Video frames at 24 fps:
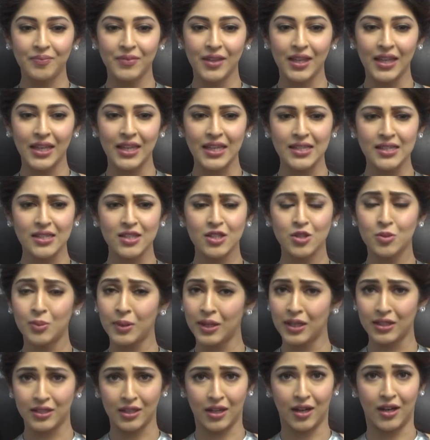He's a
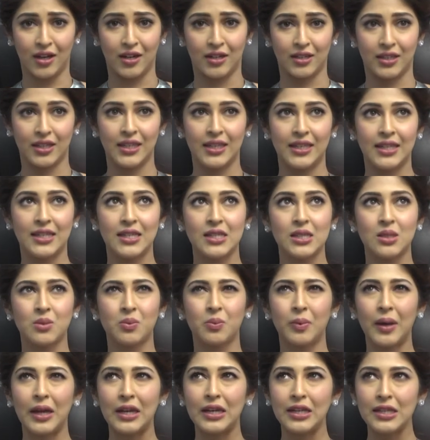sweetheart. He is
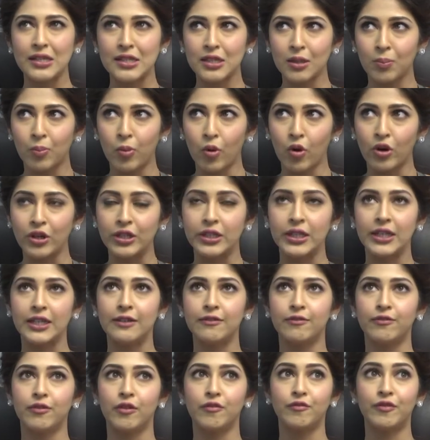very
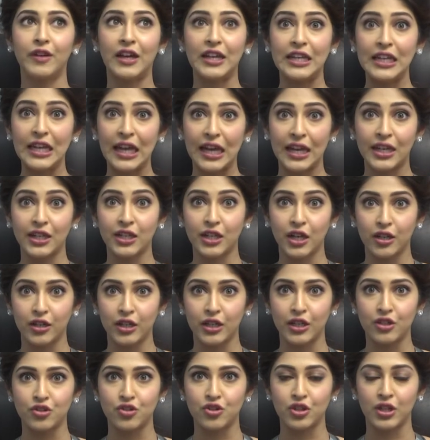supportive, very
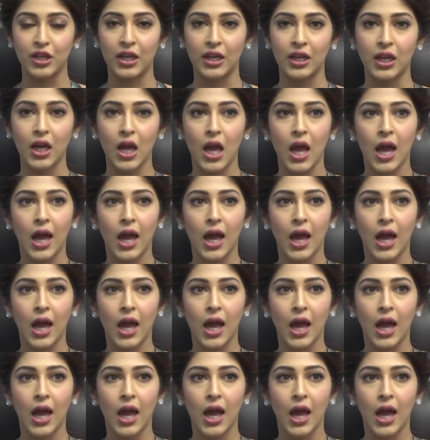encouraging,